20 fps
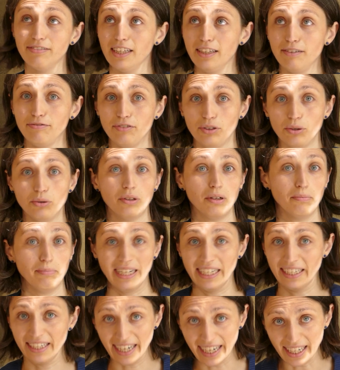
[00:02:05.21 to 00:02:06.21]
they fuel
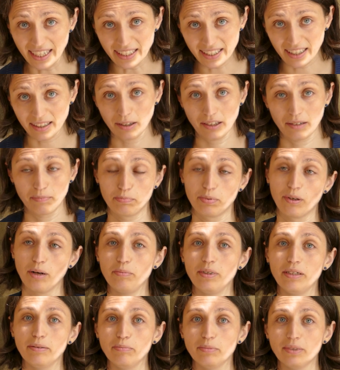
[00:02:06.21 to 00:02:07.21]
mental health
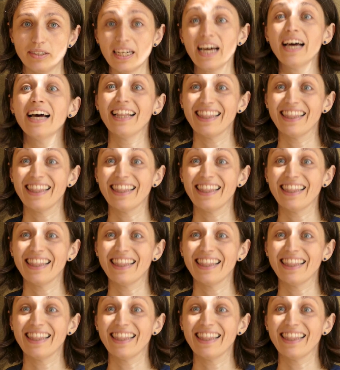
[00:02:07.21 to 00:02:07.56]
problems,